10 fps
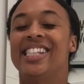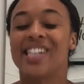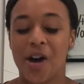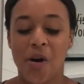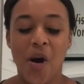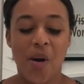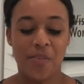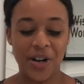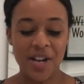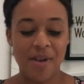So
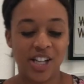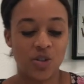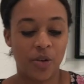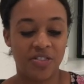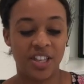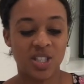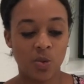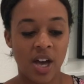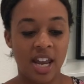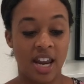pretty much with this
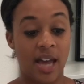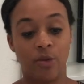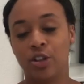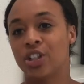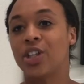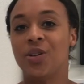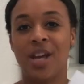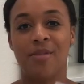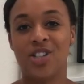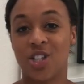one, and I will include
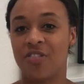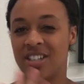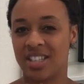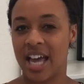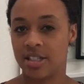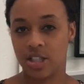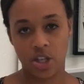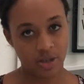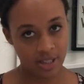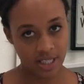images on the side so
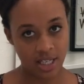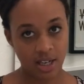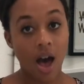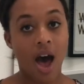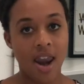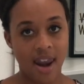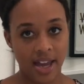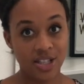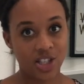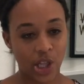you can see a
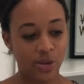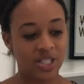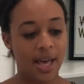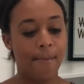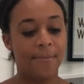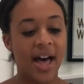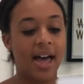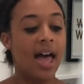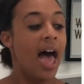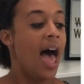nice close-up,
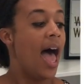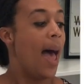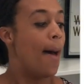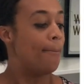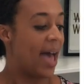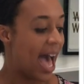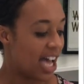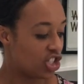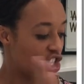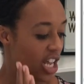but
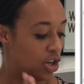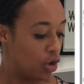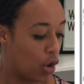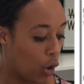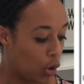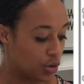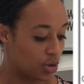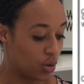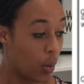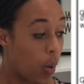passion,
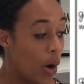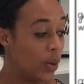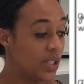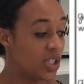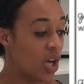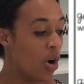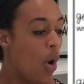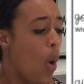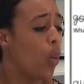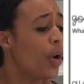goals, quotes.
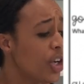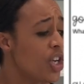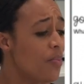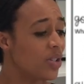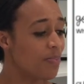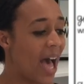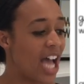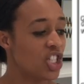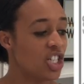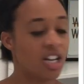So what are you most
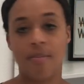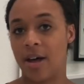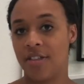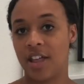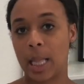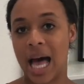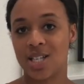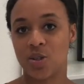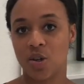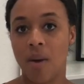passionate about in the
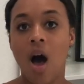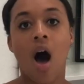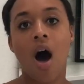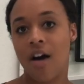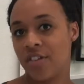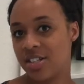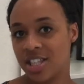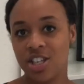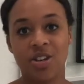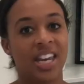classroom?
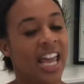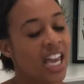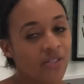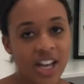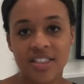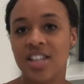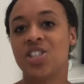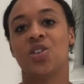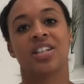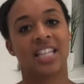Obviously, you can handwrite
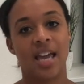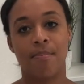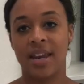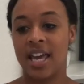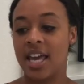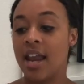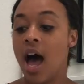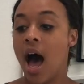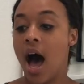this, you can type it in,